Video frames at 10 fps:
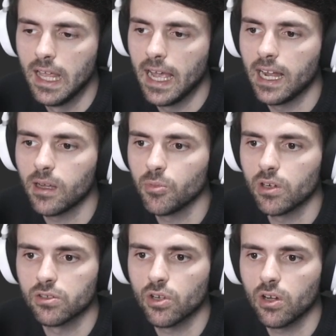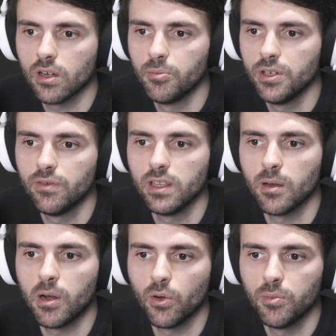and I'm going to talk briefly
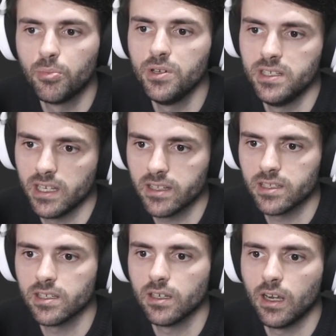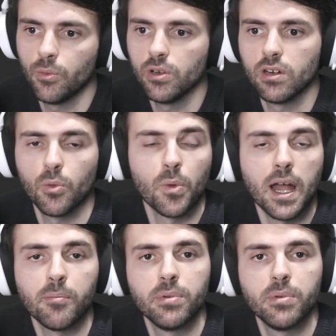about presets, and we're going to wrap